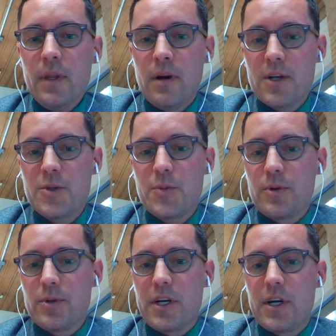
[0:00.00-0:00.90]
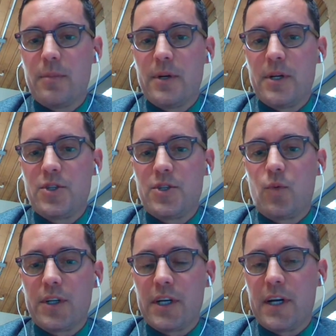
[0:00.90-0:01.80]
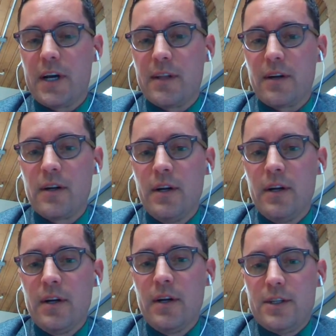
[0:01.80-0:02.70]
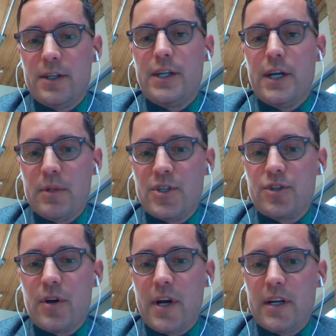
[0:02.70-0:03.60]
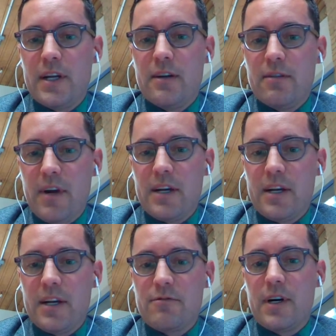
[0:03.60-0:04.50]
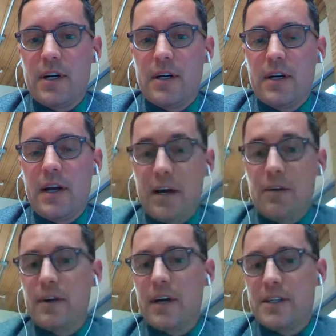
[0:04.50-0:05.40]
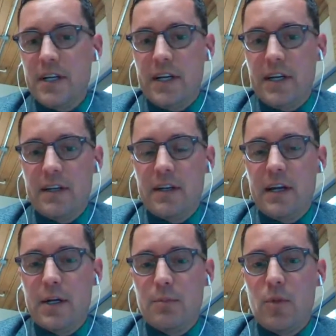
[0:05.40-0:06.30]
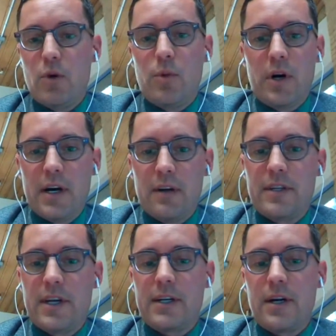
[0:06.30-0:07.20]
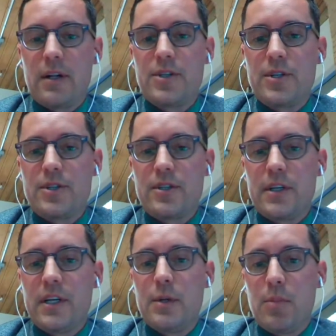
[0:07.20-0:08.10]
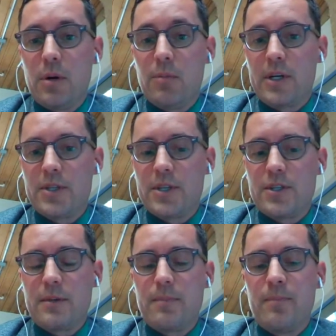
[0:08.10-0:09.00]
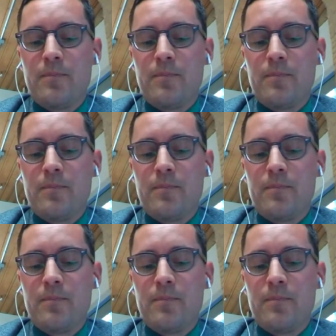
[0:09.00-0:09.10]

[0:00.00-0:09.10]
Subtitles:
hospitals and companies to work together to demonstrate innovative health IT and mobile health technologies in the public system.